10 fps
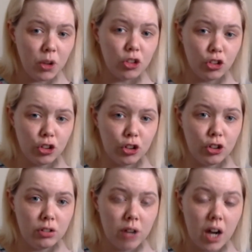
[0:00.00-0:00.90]
sure,
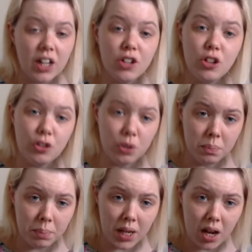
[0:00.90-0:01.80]
I could use a
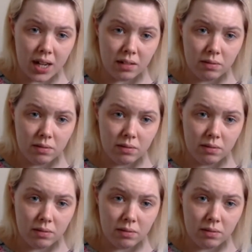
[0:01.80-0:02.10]
number line,